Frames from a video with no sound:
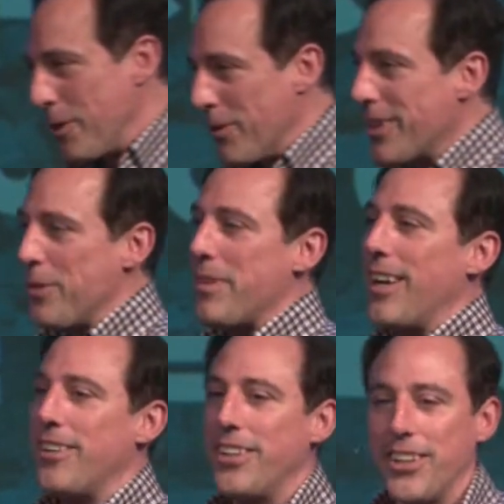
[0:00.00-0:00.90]
we would come
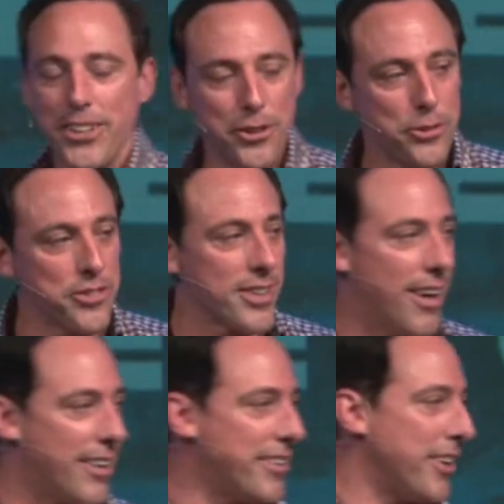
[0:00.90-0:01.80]
down here, use the
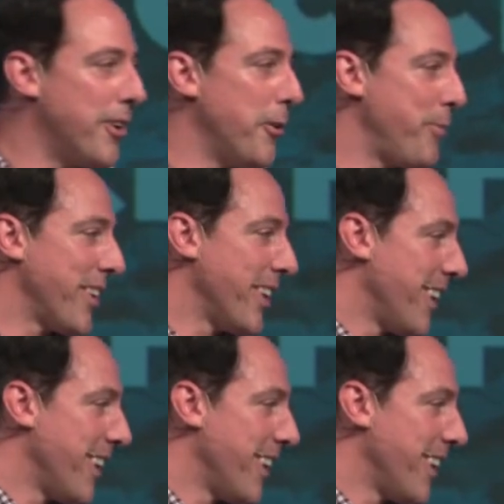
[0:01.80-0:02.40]
condo.